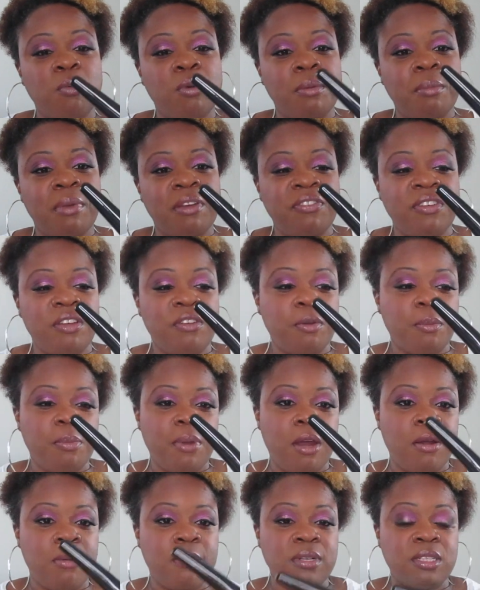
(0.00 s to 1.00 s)
one of my favorite
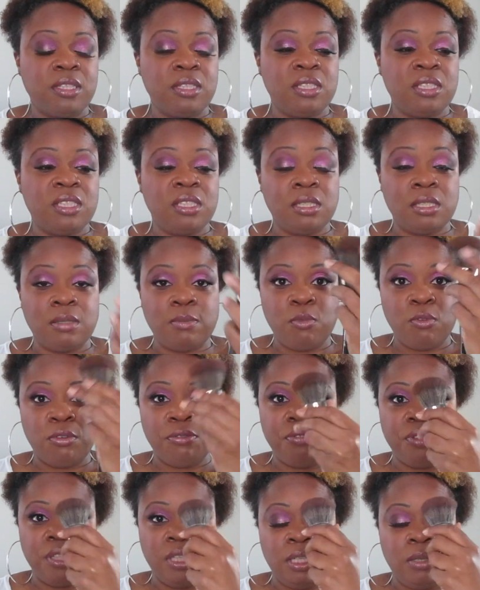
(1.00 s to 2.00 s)
powder brushes, this is
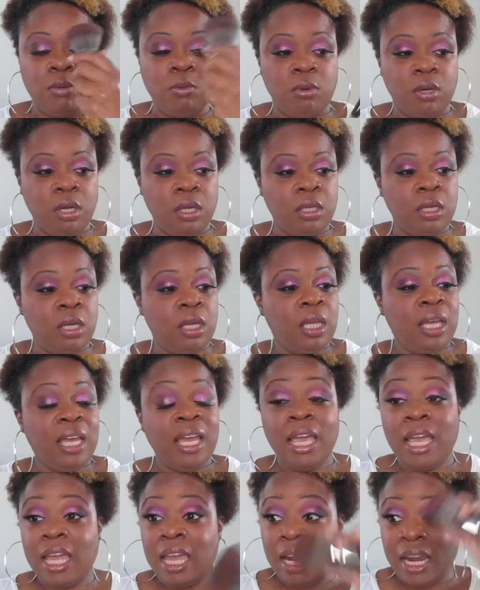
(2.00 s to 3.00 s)
Morphe E one,
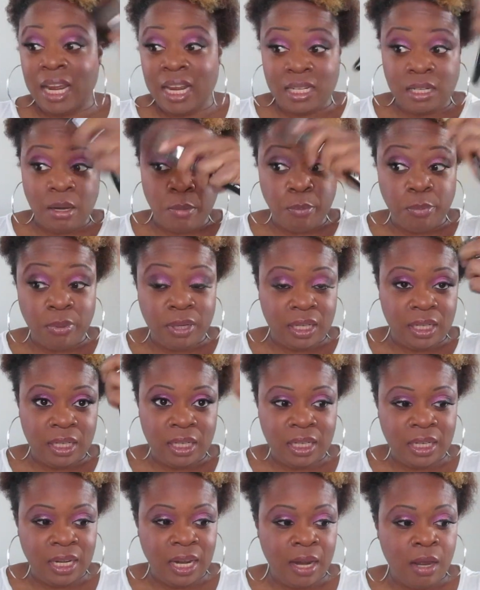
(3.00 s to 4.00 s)
and I had to blend
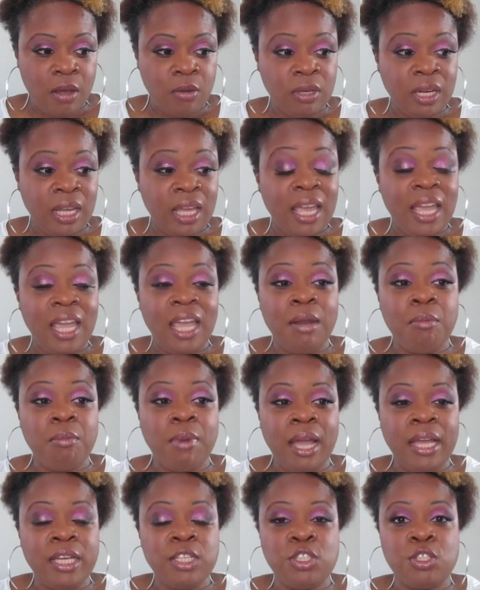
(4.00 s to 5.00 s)
it down. And
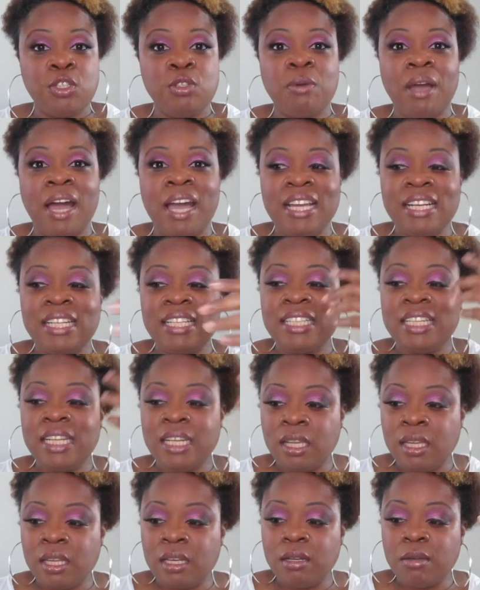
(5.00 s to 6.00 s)
mind you, I
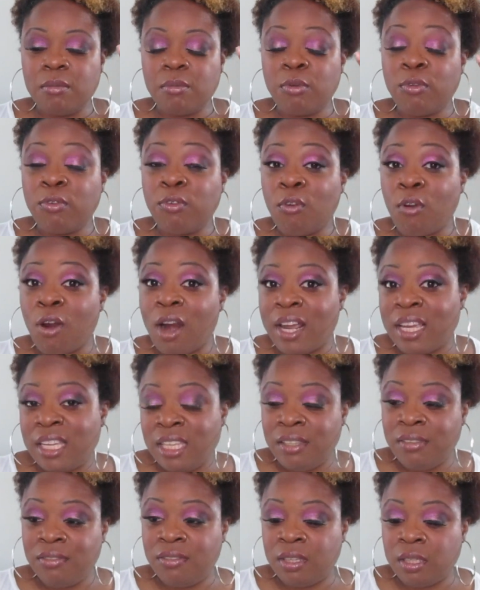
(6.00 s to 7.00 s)
did it before I
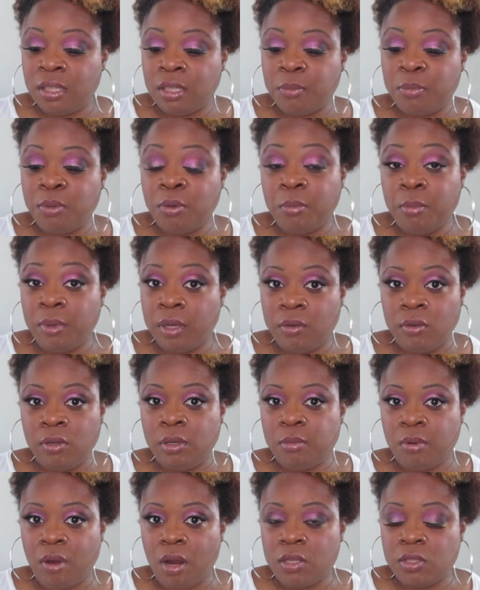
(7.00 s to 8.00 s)
even put my
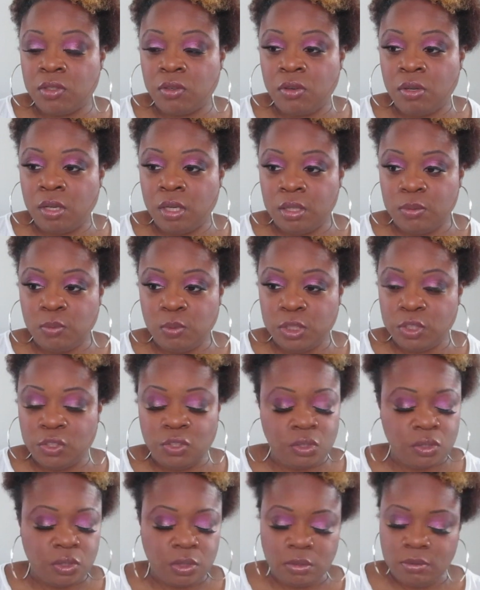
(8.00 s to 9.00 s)
cream bronzer on,
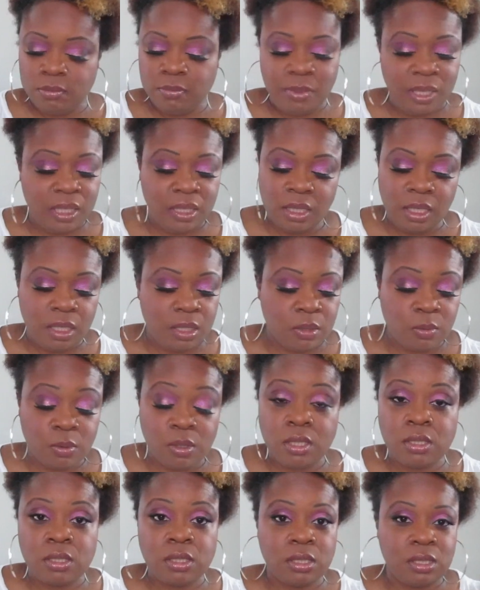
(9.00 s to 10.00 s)
which made things
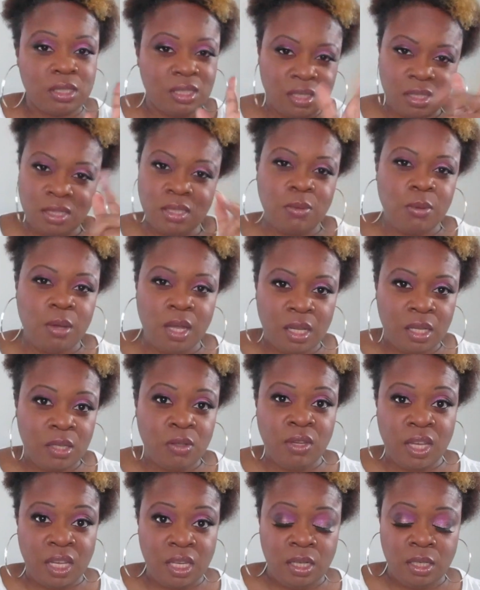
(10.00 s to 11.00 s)
worse. So that's why
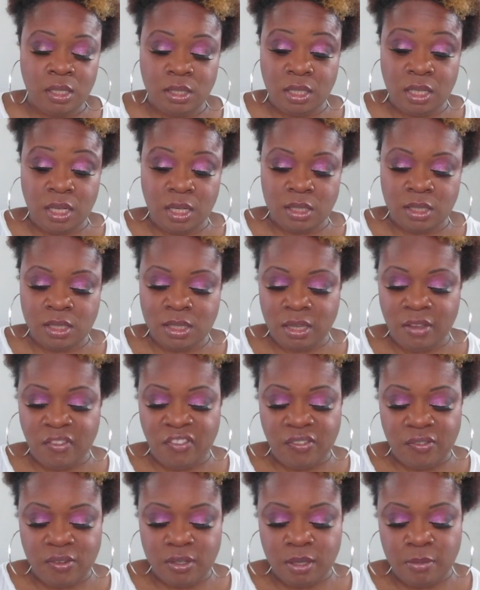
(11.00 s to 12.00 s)
you edit, cut stuff,
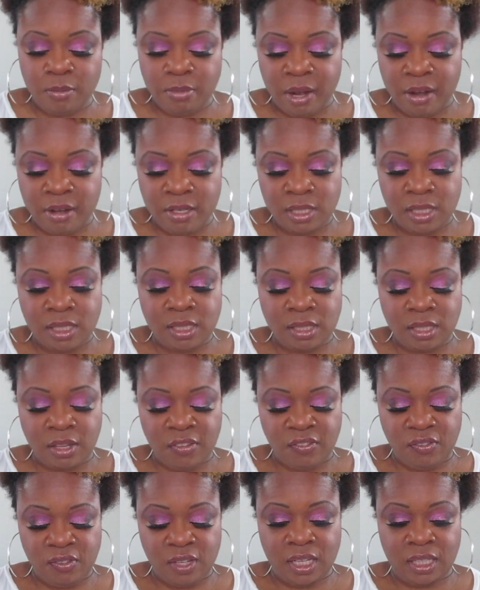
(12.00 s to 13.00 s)
embarrassing
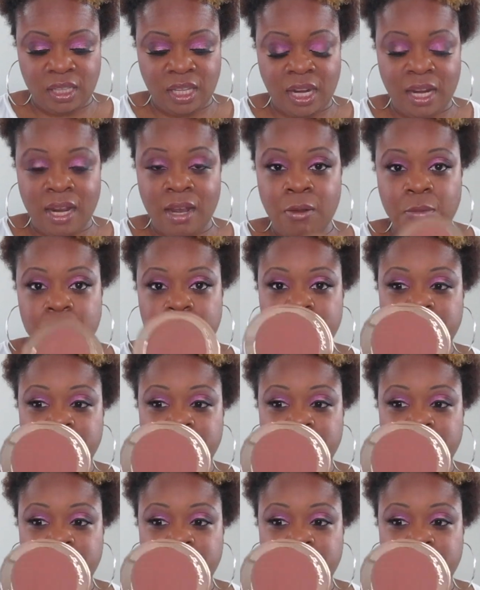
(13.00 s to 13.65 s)
stuff like that out.